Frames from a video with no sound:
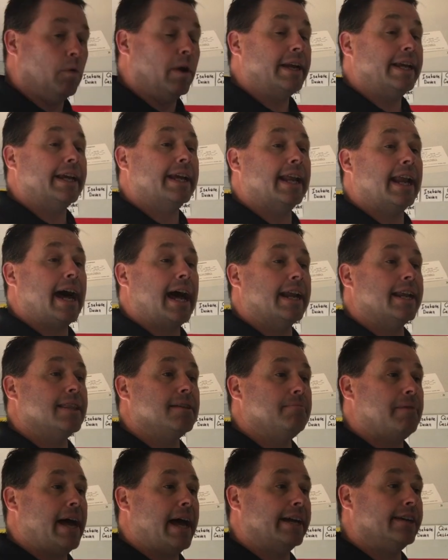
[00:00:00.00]
When you get out of
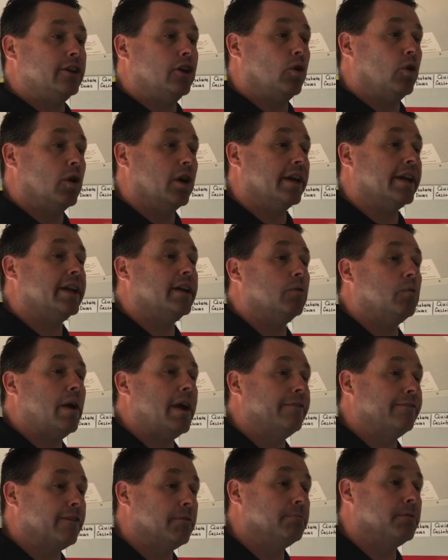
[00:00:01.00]
the back door, get
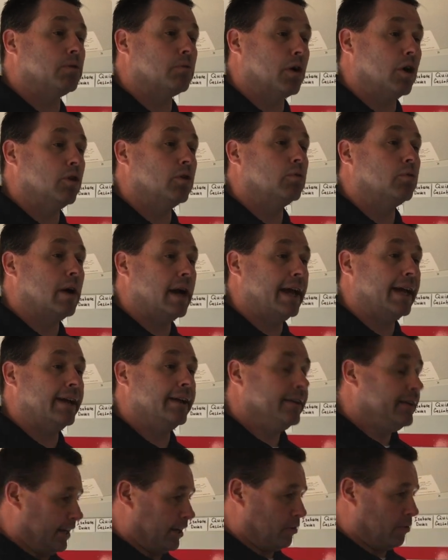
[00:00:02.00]
away from the
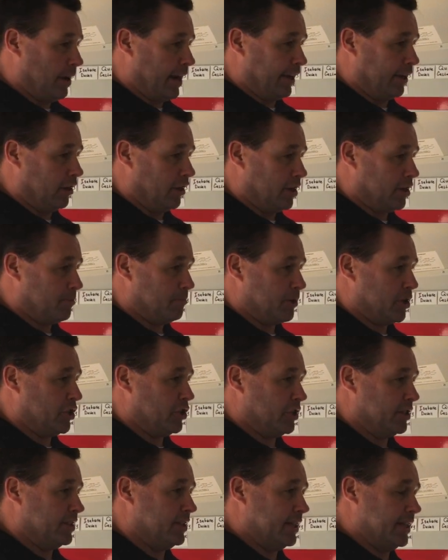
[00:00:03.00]
roadway. In a regular
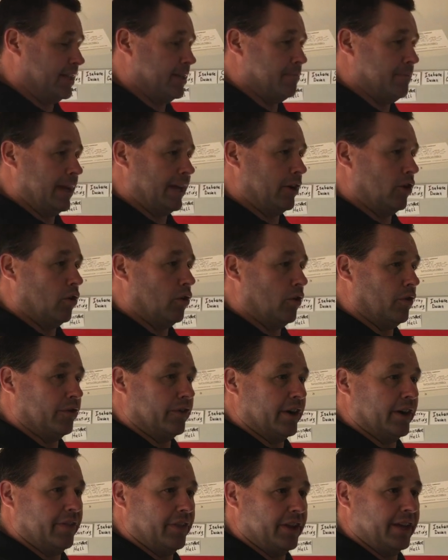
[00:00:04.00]
emergency, you may go
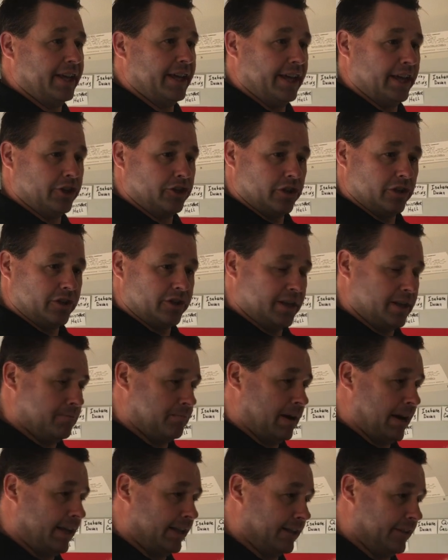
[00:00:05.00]
over in the ditch or
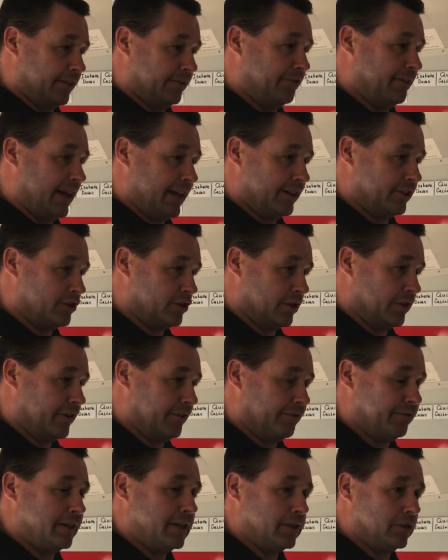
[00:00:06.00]
sit by the fence or
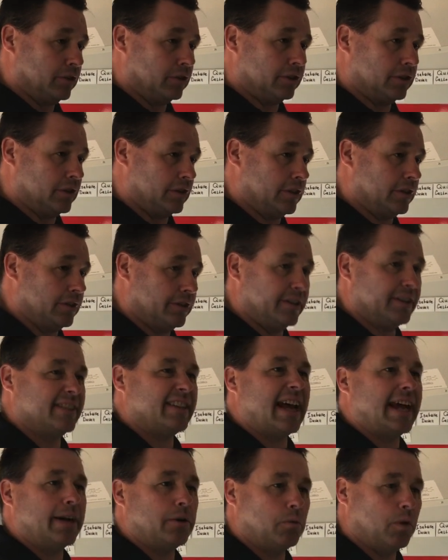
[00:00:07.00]
the field or the
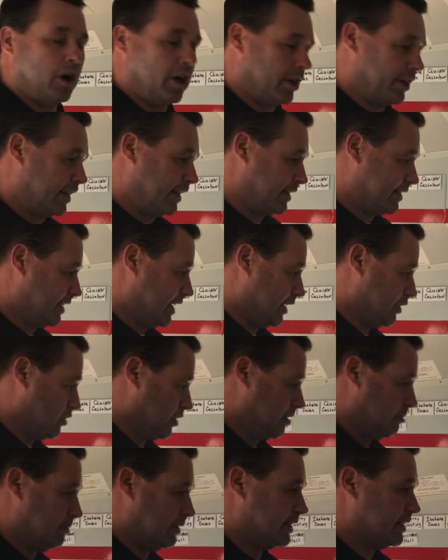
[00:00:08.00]
sidewalk,
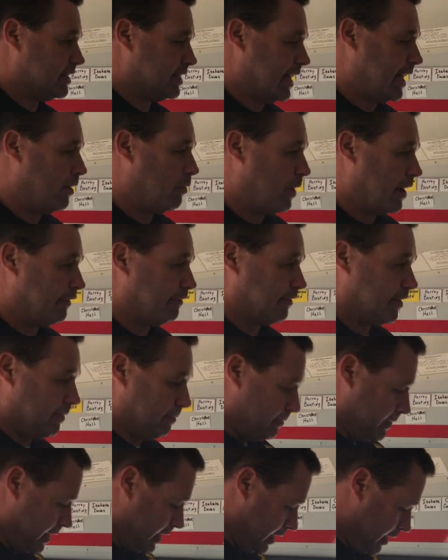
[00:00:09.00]
etc. But stay away
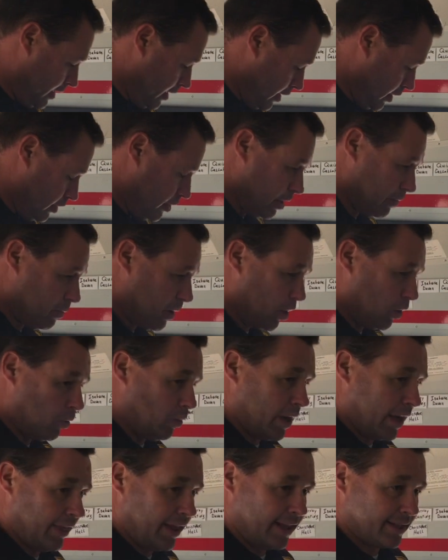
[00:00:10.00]
from the
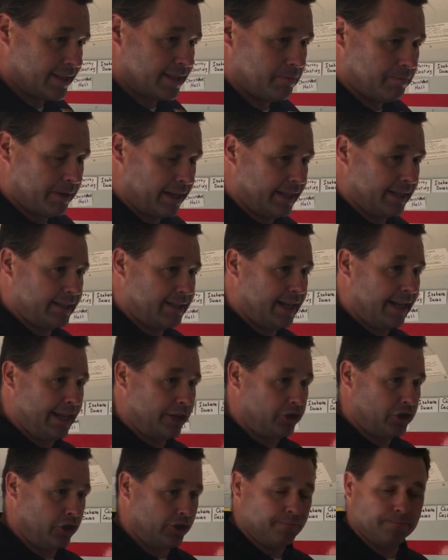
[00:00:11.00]
roadway. That's the biggest
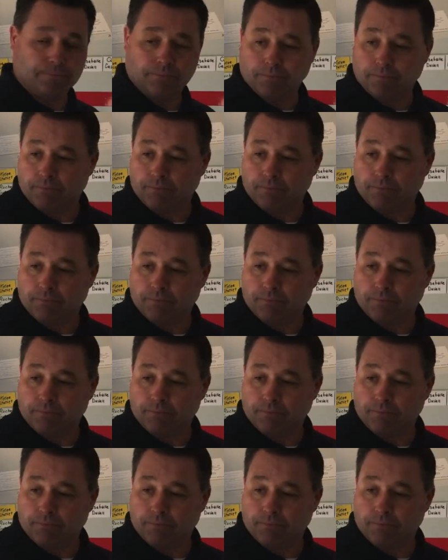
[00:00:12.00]
danger.